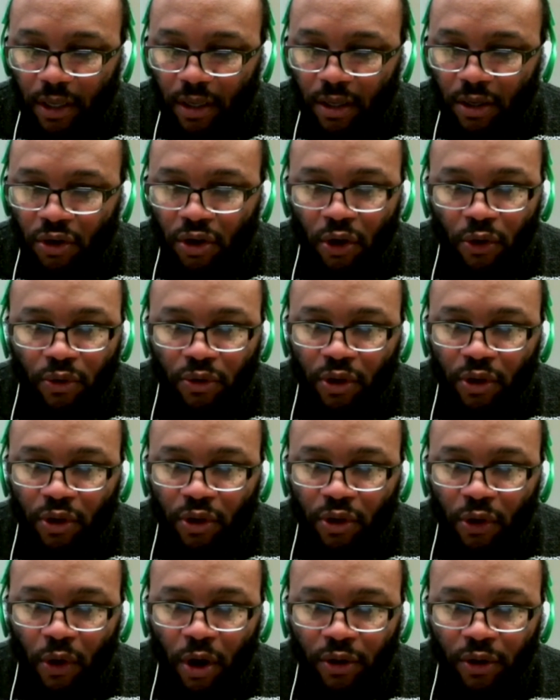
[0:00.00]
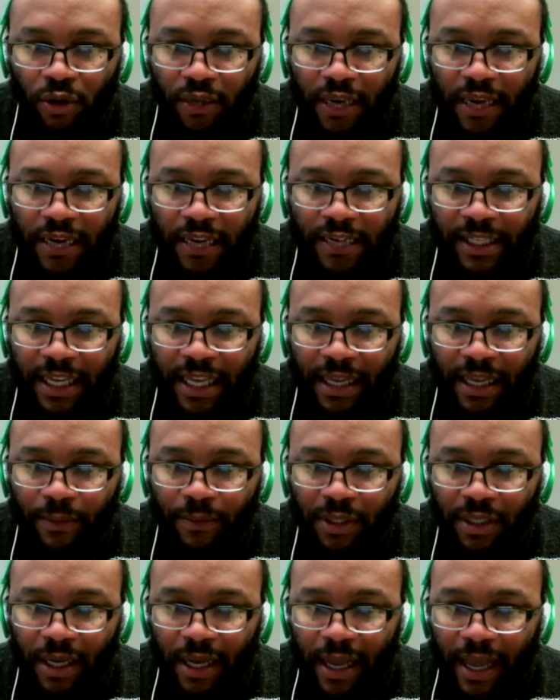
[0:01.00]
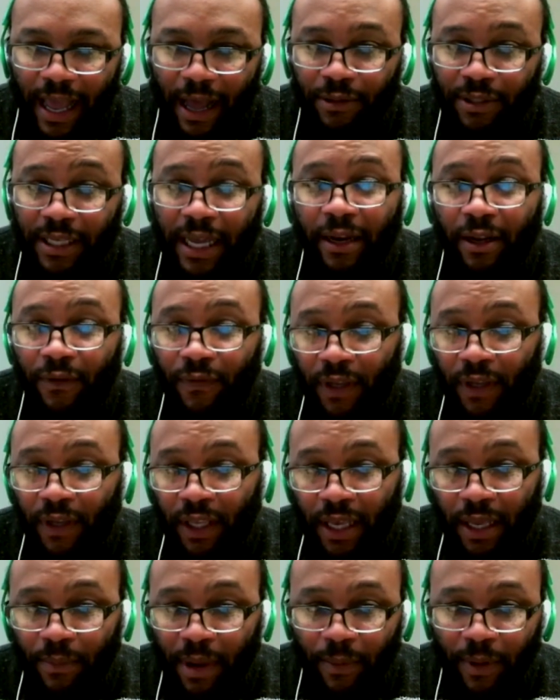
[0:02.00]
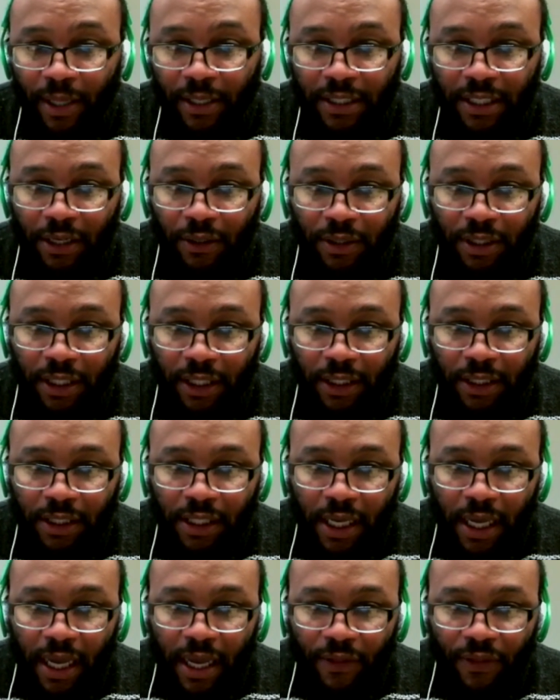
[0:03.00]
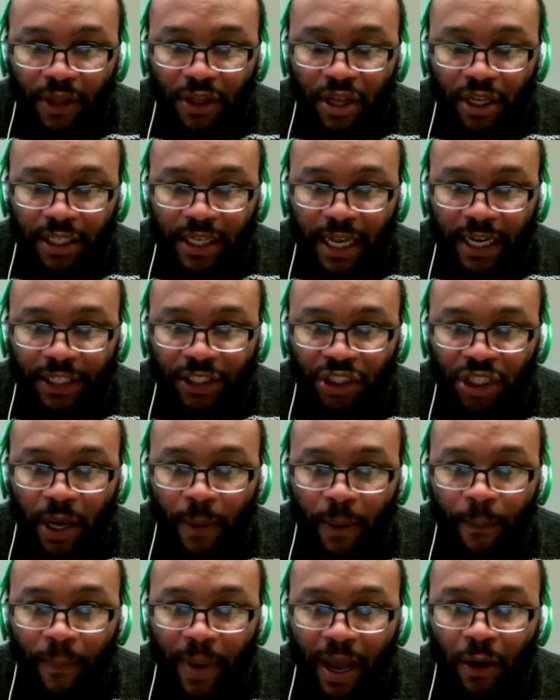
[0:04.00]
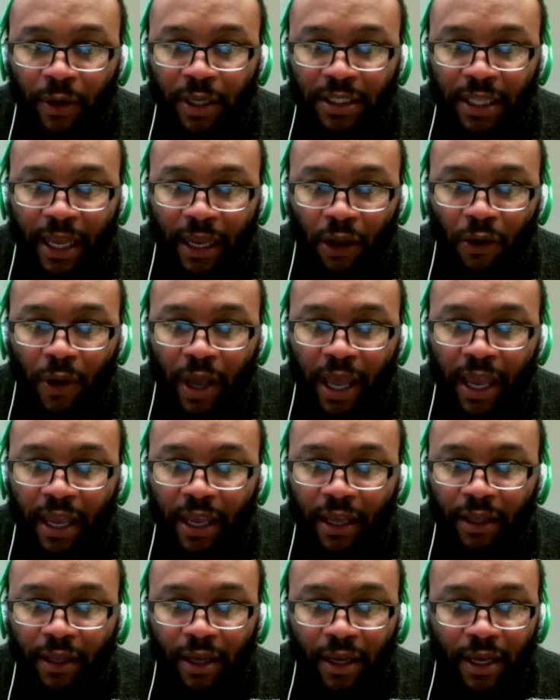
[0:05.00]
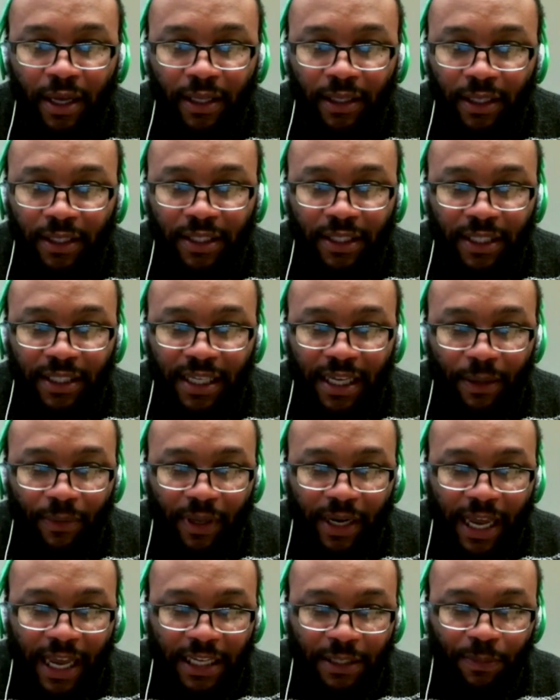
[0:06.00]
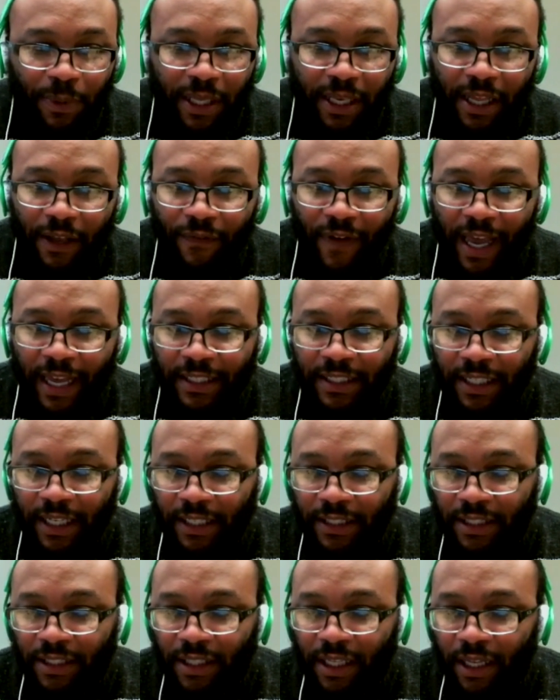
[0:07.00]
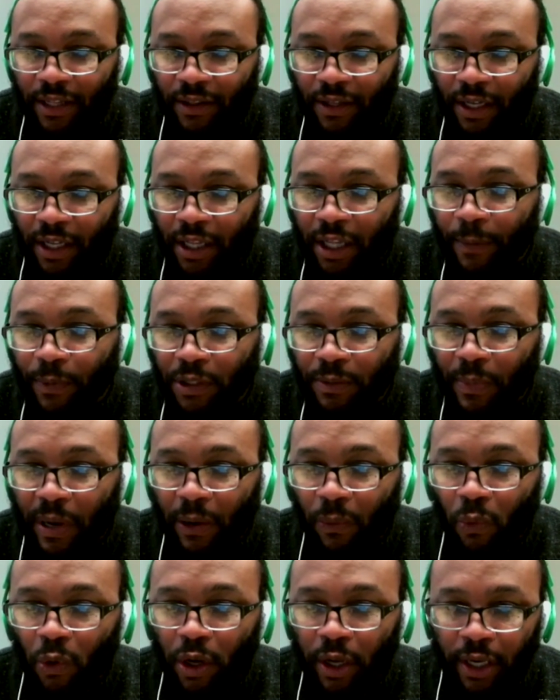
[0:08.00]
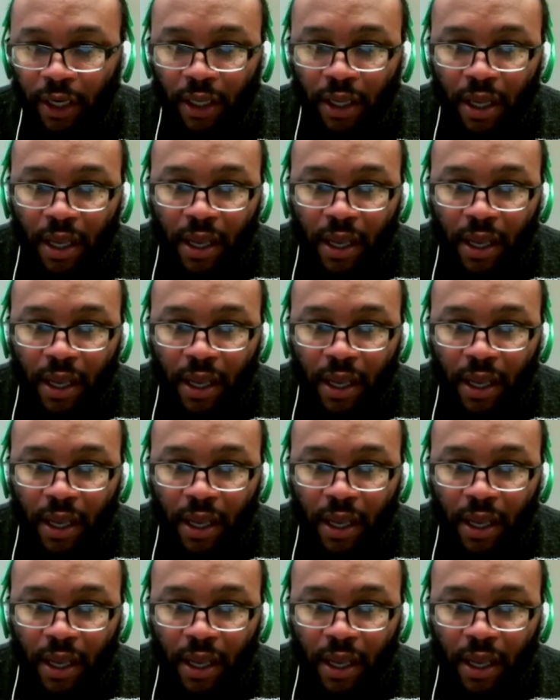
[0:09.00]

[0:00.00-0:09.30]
you know, there aren't any teams outside of, again, maybe the Celtics that just kind of jump out as like, oh, hey, this is a team that has plenty of assets that the Clippers might want.